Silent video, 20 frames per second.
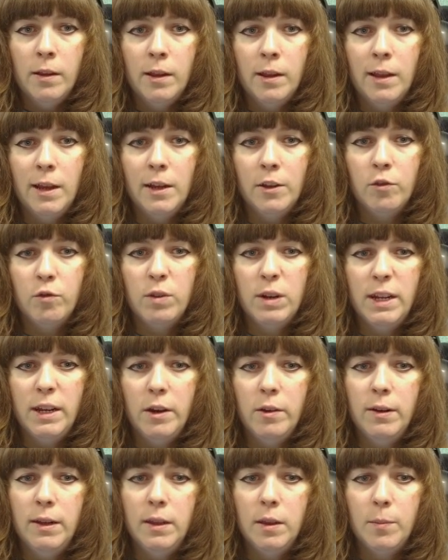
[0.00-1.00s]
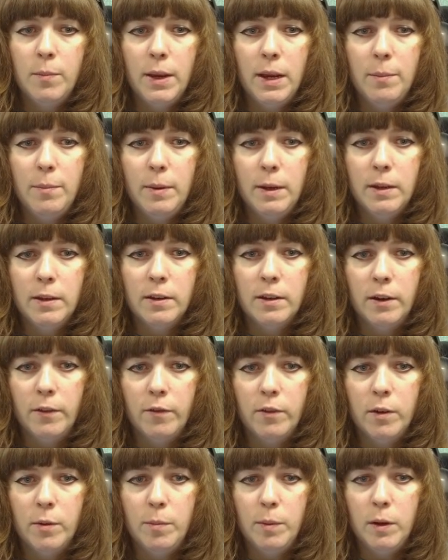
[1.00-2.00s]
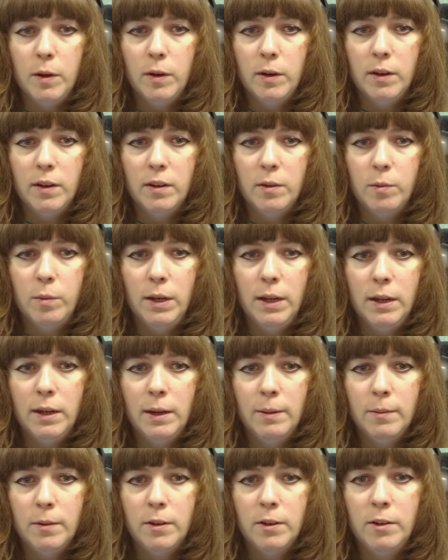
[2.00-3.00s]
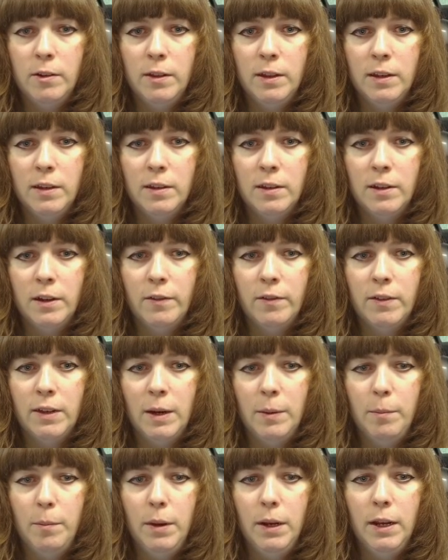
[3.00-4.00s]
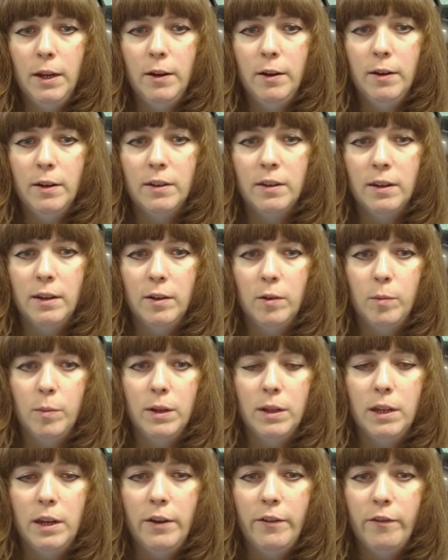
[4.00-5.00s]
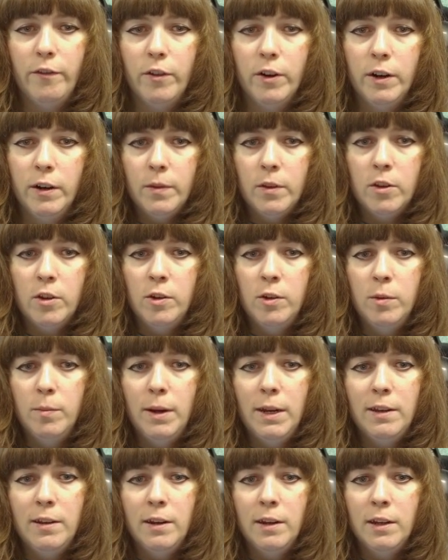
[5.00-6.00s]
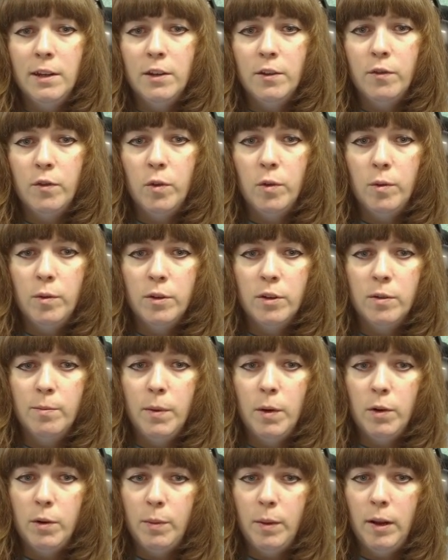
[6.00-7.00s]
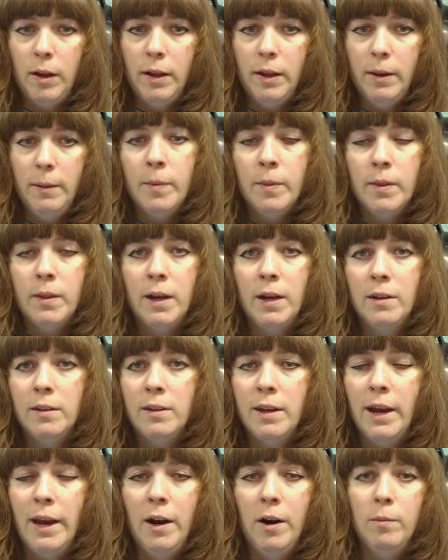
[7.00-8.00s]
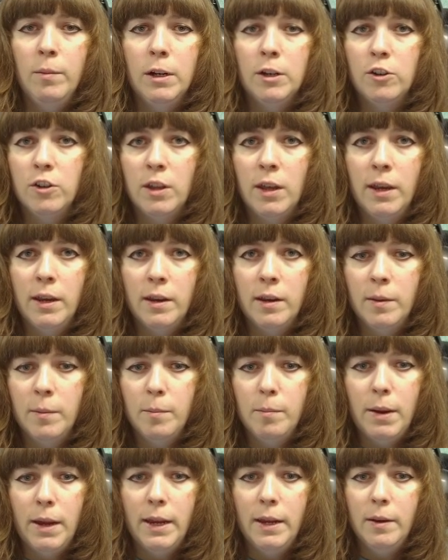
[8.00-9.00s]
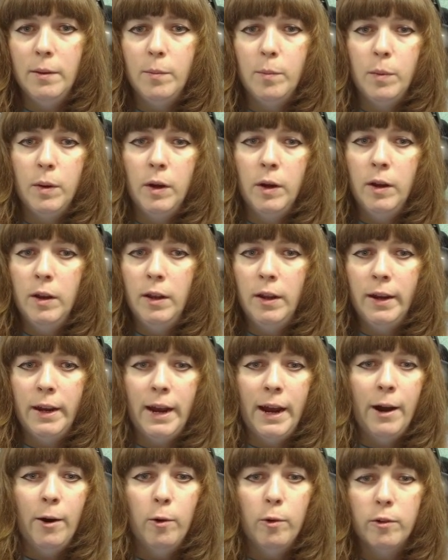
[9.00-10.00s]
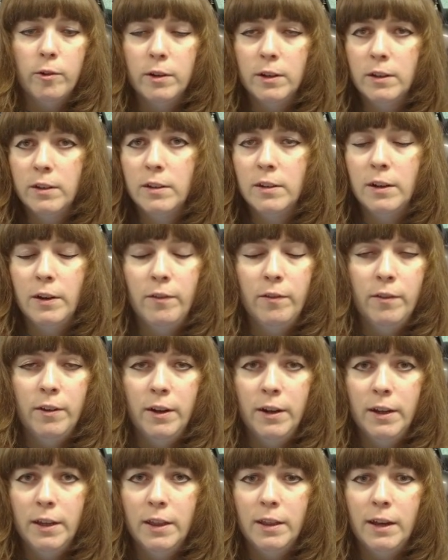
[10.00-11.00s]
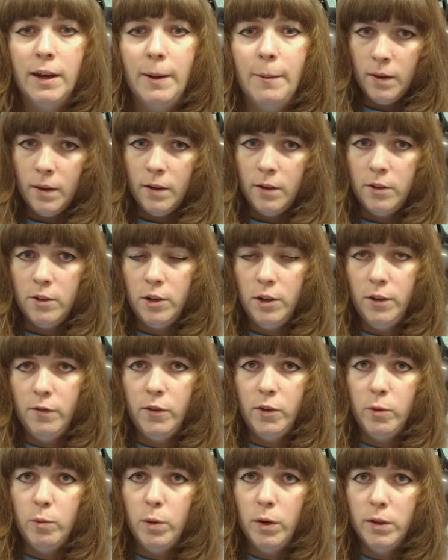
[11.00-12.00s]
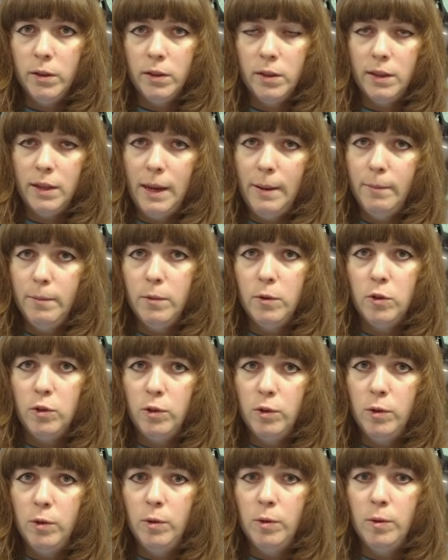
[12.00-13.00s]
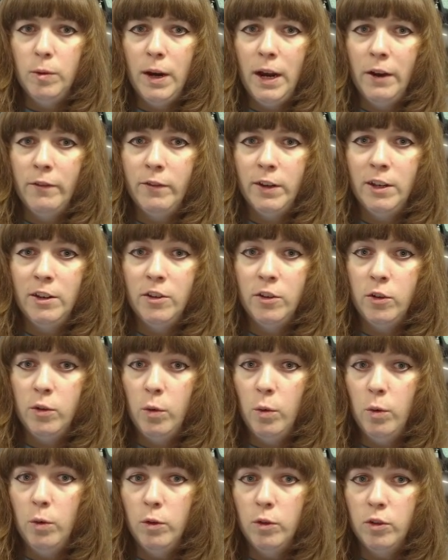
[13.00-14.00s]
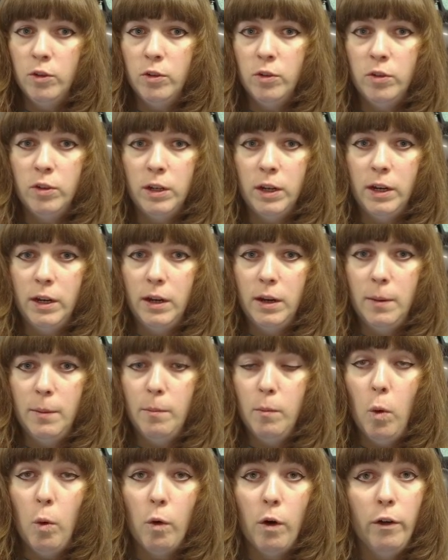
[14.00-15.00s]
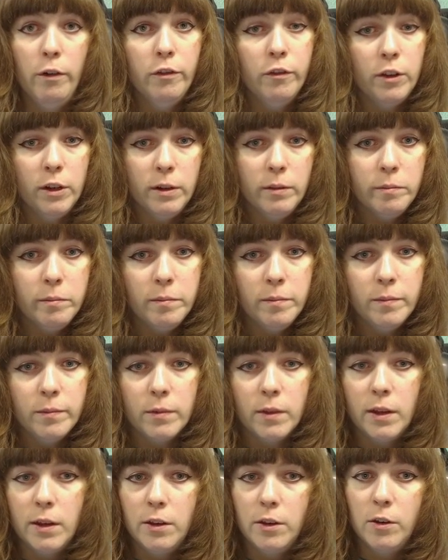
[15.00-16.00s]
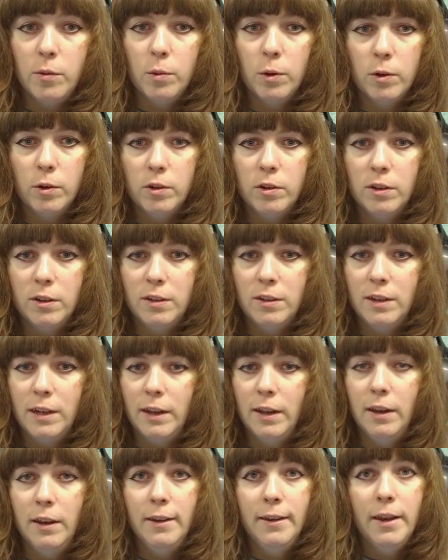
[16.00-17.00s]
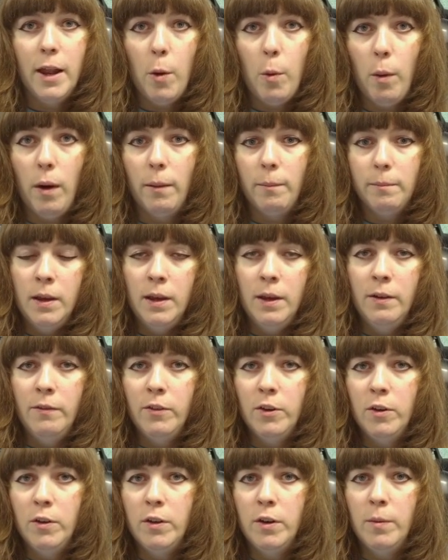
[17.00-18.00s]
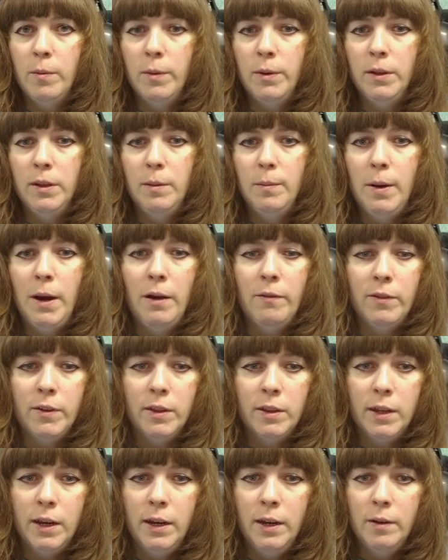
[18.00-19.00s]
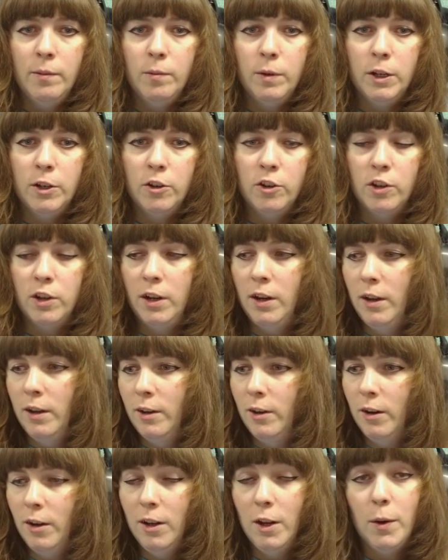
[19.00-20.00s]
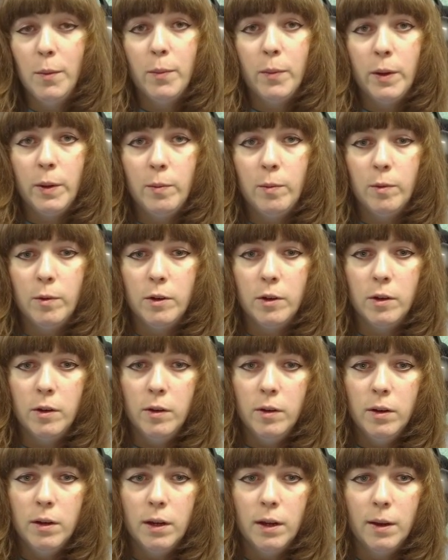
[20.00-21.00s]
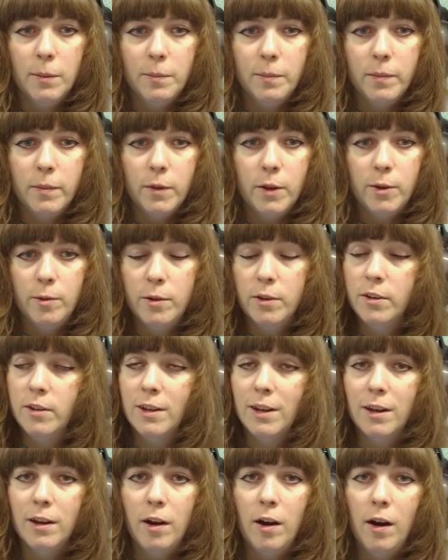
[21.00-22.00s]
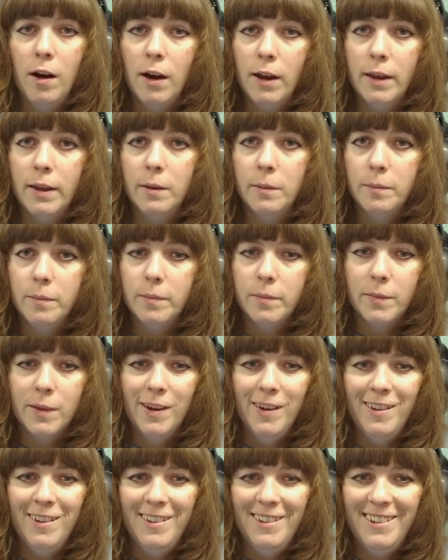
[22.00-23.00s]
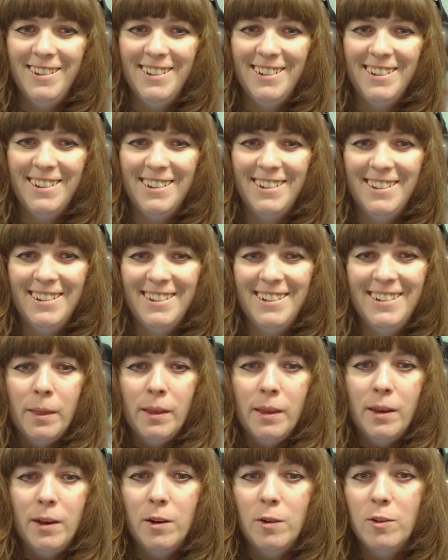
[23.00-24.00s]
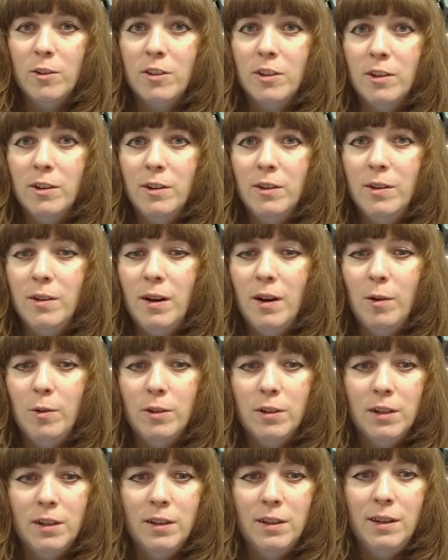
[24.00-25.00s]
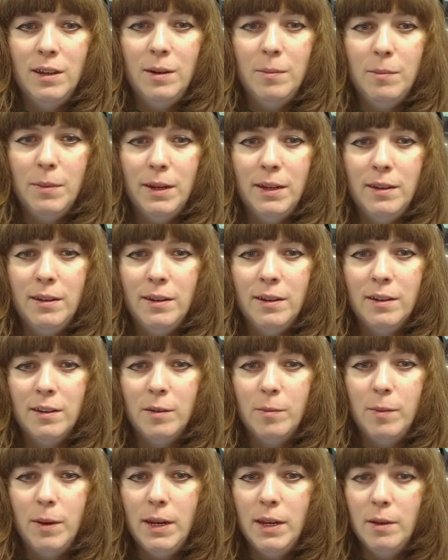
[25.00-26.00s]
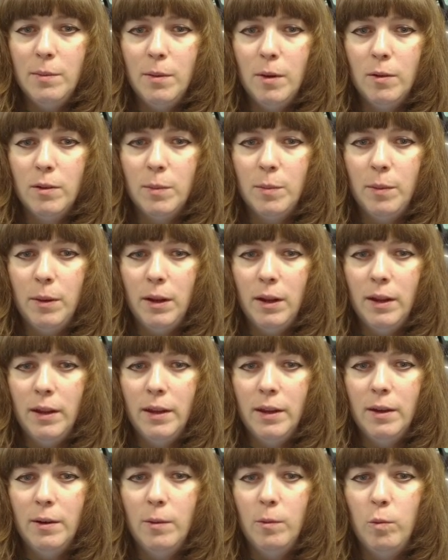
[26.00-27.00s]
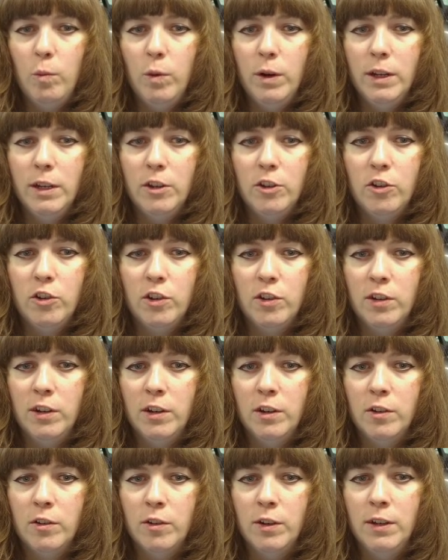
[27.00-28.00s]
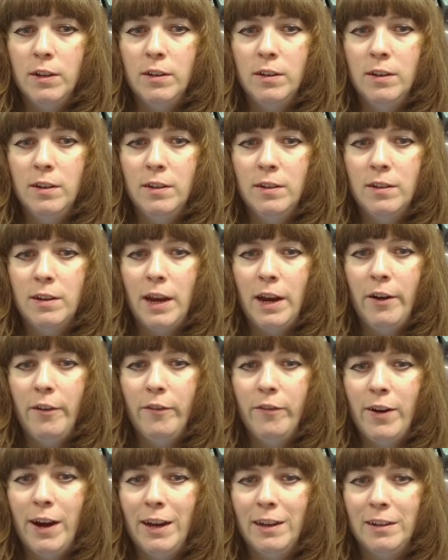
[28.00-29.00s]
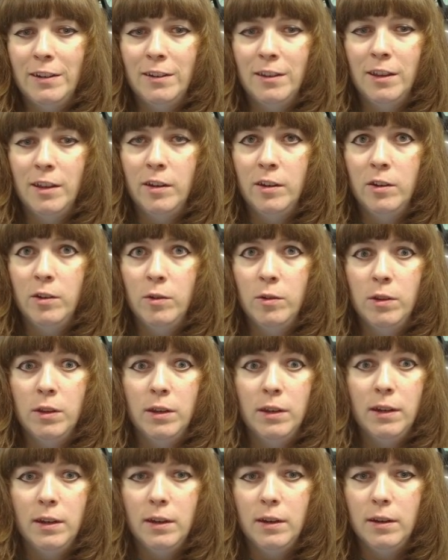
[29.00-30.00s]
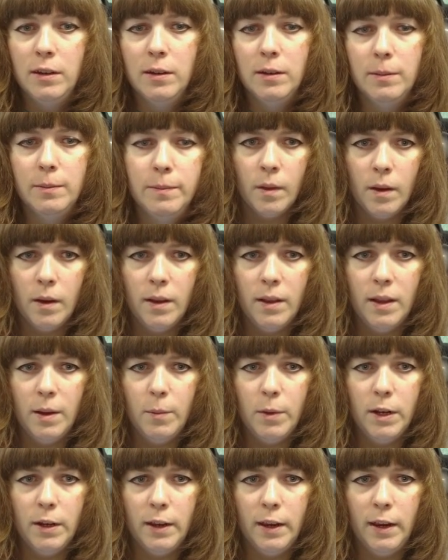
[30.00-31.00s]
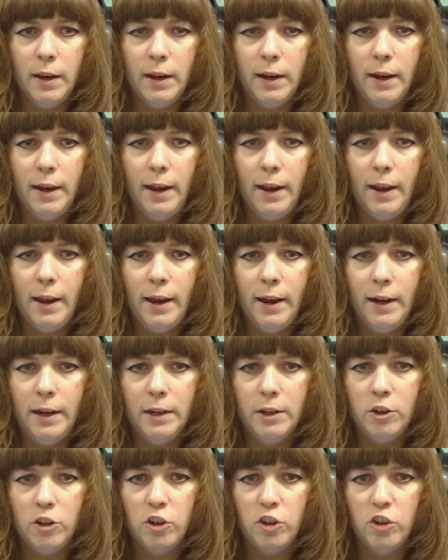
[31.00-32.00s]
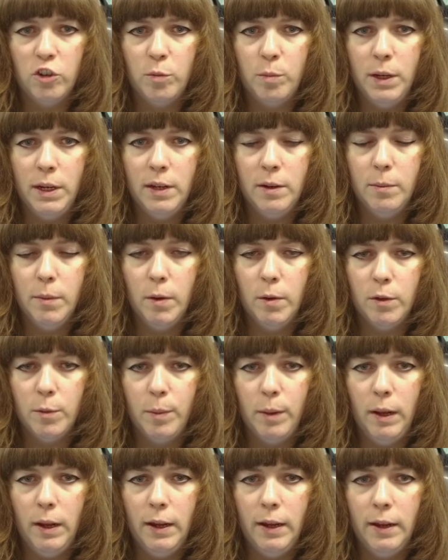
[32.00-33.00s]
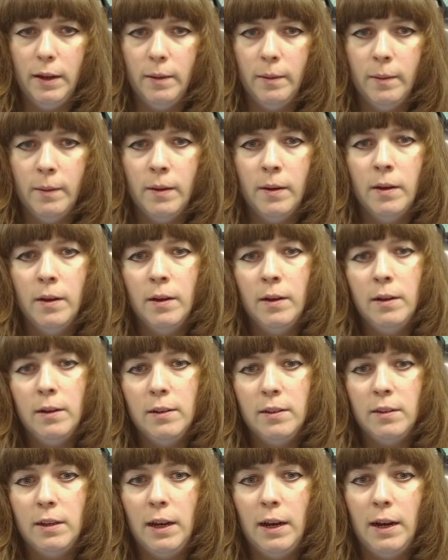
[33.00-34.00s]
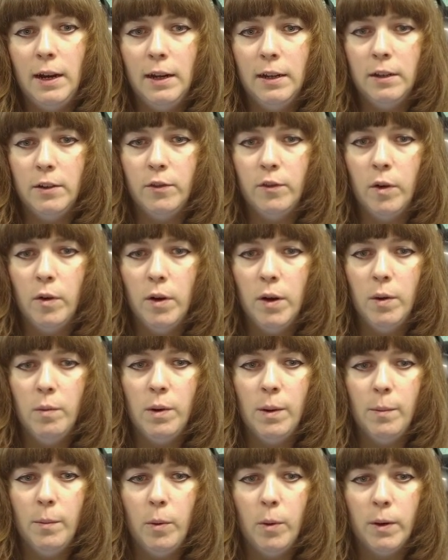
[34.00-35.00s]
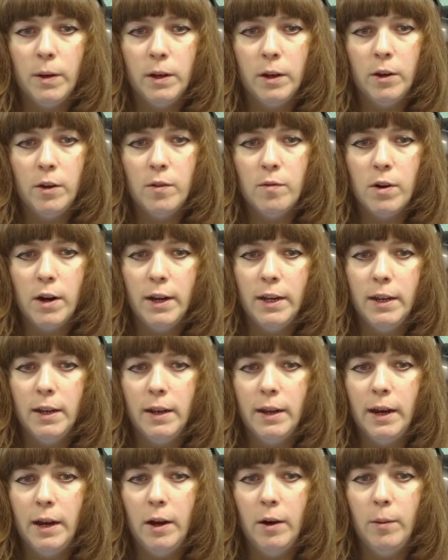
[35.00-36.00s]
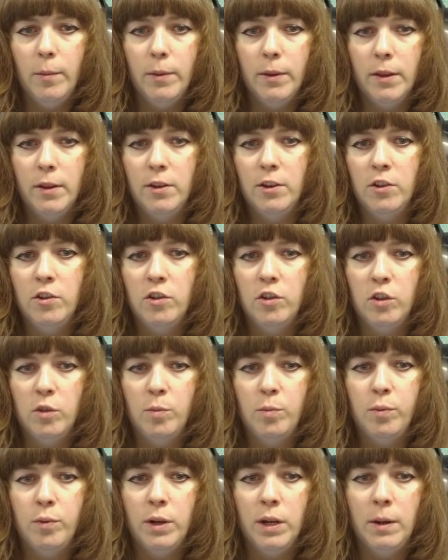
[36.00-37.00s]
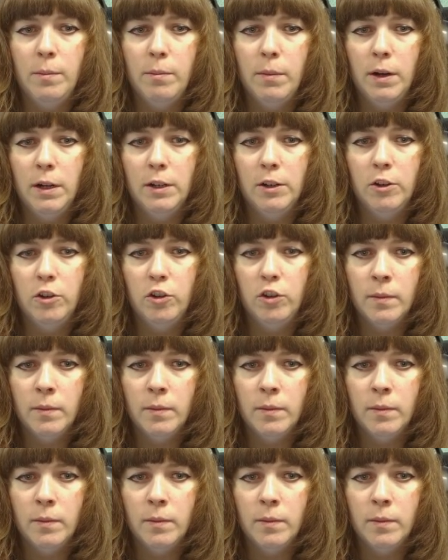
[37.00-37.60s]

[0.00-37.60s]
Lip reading: that's really only the baby stuff, to be honest. When it comes to this stuff down below, it's a little bit different. So your mating intervals multiplier, that's how much they can mate per like hour and stuff like that. So if you want them to have intercourse more often, then you want to set it lower. If you don't want them having that, which not a lot of people do, you would set it higher. You can also alter the mating speed multiplier, which just increases how fast they do the deed. And then we're looking at egg hatch speed multiplier, set at default at 1.0 right now, but this is just pretty much